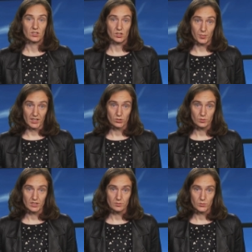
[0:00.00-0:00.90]
The
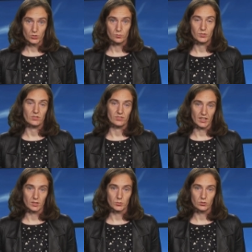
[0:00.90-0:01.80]
battery should be
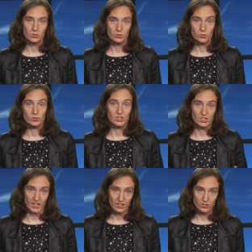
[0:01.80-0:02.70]
available to
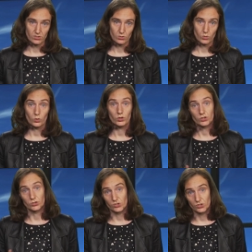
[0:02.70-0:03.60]
inject or
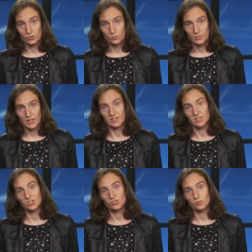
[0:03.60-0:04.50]
consume
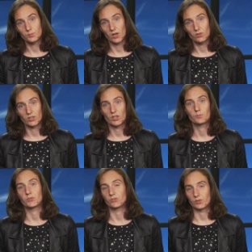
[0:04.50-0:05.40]
additional power
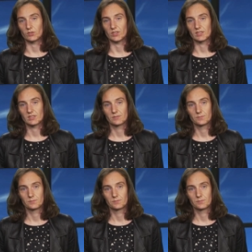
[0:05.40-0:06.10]
upon request.